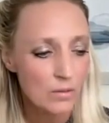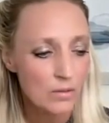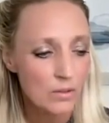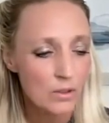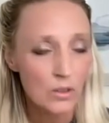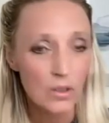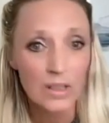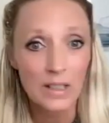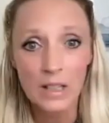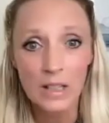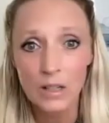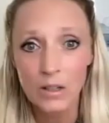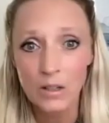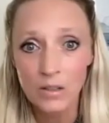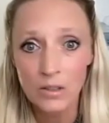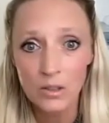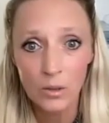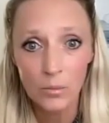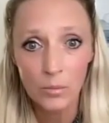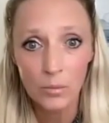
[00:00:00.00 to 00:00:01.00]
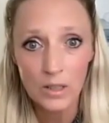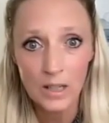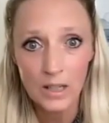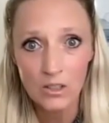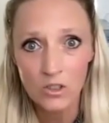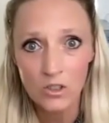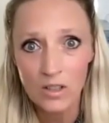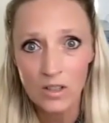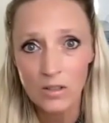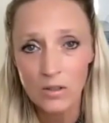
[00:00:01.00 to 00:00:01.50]
doing neo
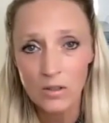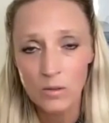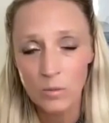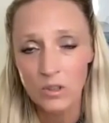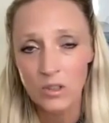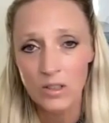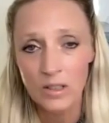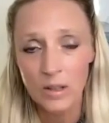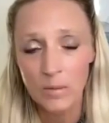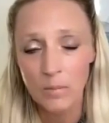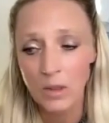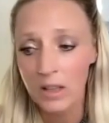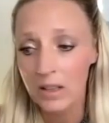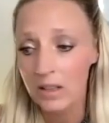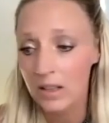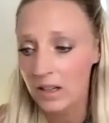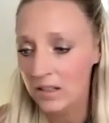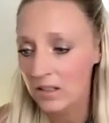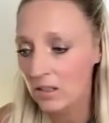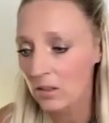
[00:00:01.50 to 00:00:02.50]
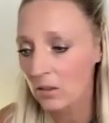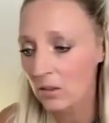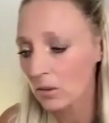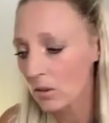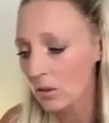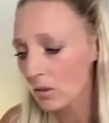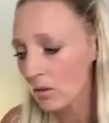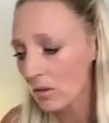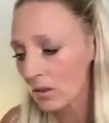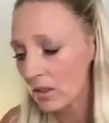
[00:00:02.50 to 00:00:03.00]
interpretations, which is something that I still
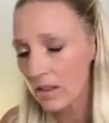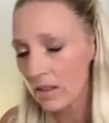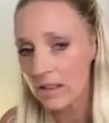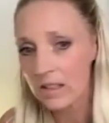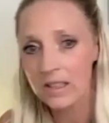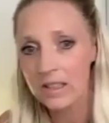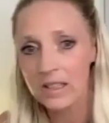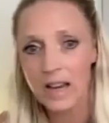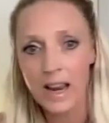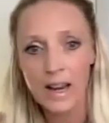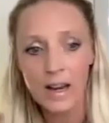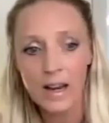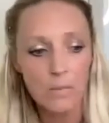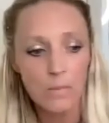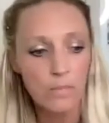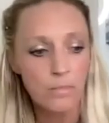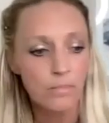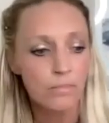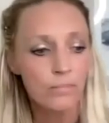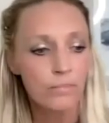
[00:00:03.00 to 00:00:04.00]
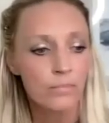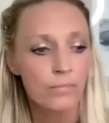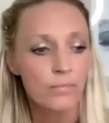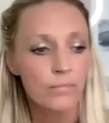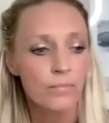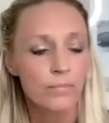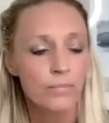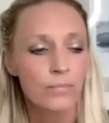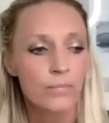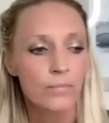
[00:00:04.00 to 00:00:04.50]
do to this day.
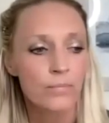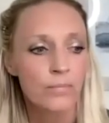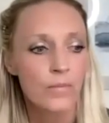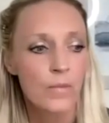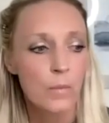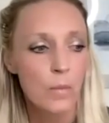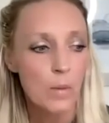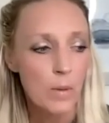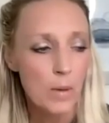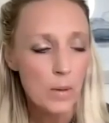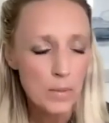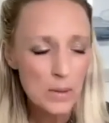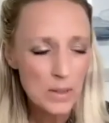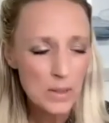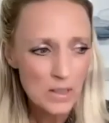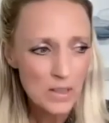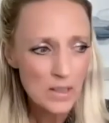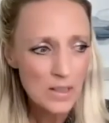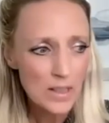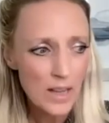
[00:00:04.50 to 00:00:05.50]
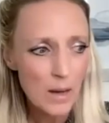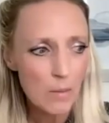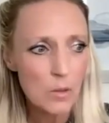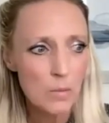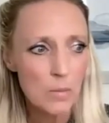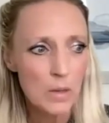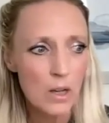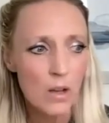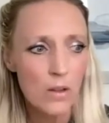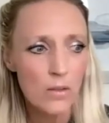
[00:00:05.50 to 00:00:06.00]
But my business came to
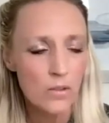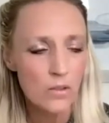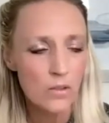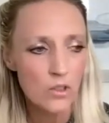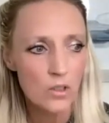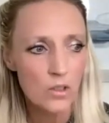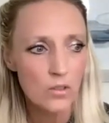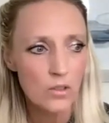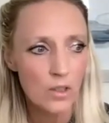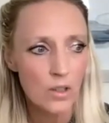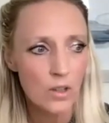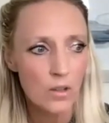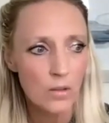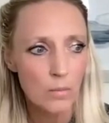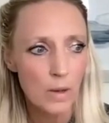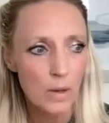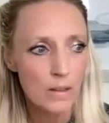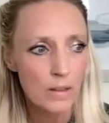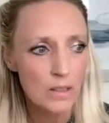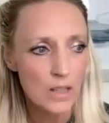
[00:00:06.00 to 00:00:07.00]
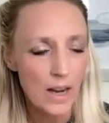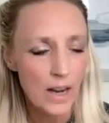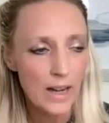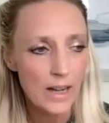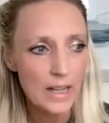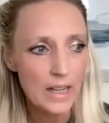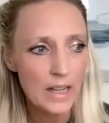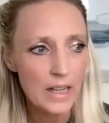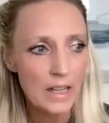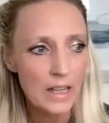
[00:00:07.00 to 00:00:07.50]
me all those years ago in my
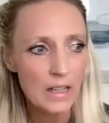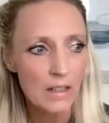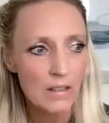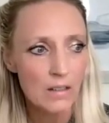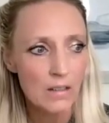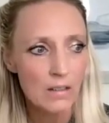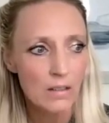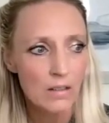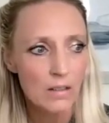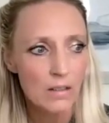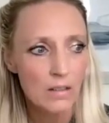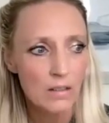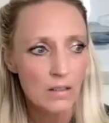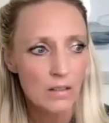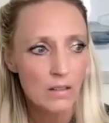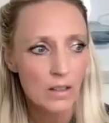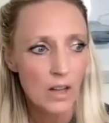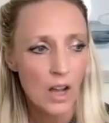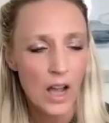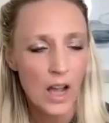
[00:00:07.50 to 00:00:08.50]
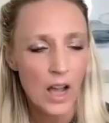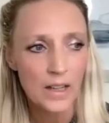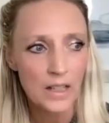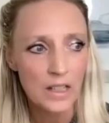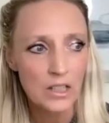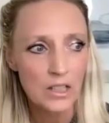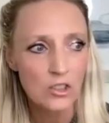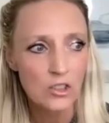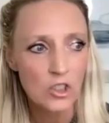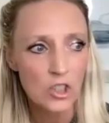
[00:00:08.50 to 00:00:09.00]
tiny
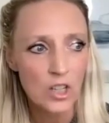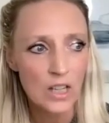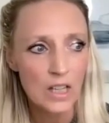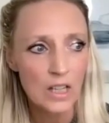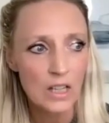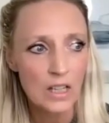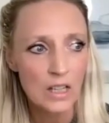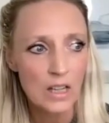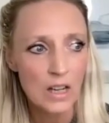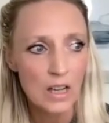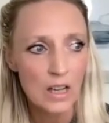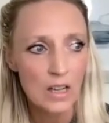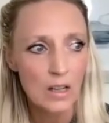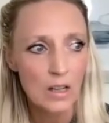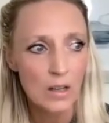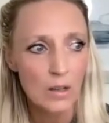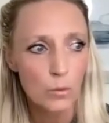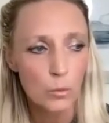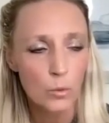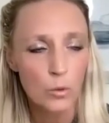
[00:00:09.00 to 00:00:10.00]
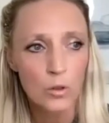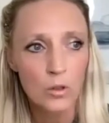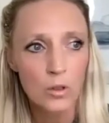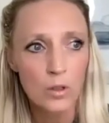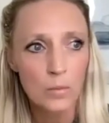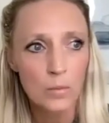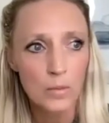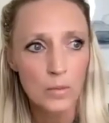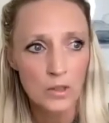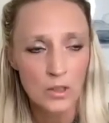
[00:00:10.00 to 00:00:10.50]
cottage in
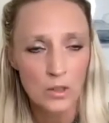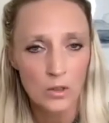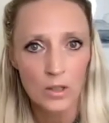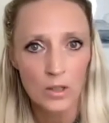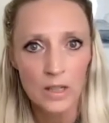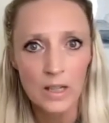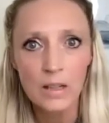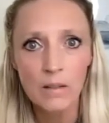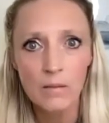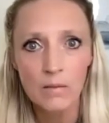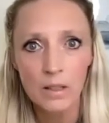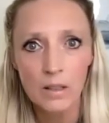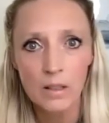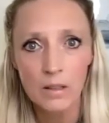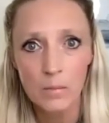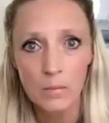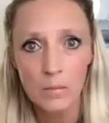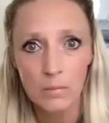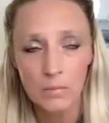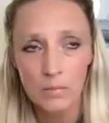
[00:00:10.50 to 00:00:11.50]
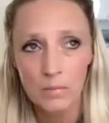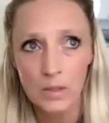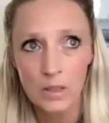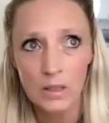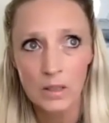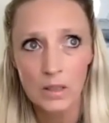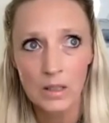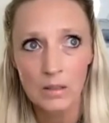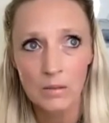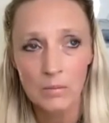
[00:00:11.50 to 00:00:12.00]
rural Missouri, in the in
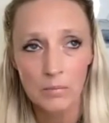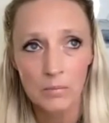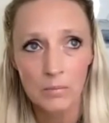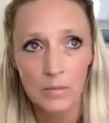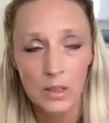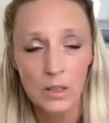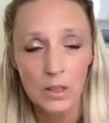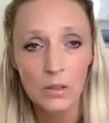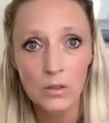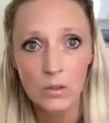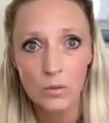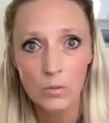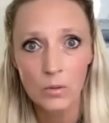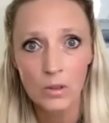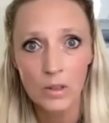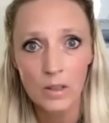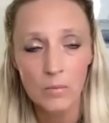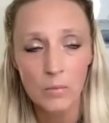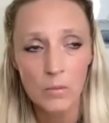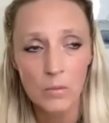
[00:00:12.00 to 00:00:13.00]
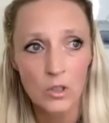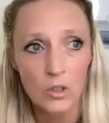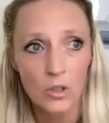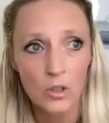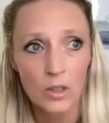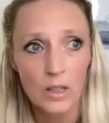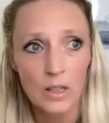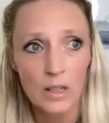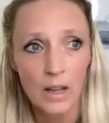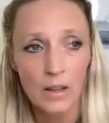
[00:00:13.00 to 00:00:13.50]
the hills really of
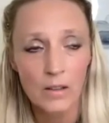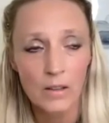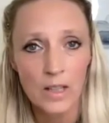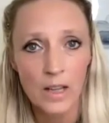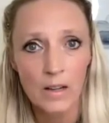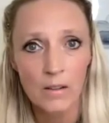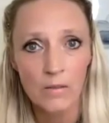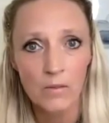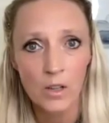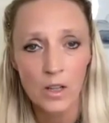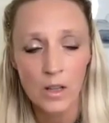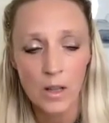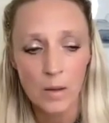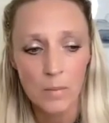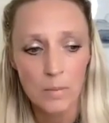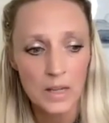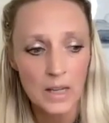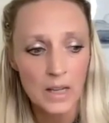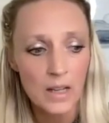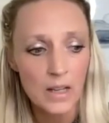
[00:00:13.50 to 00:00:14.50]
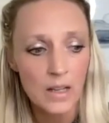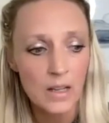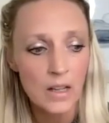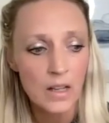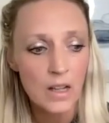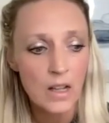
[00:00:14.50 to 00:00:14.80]
Missouri, outside of Columbia,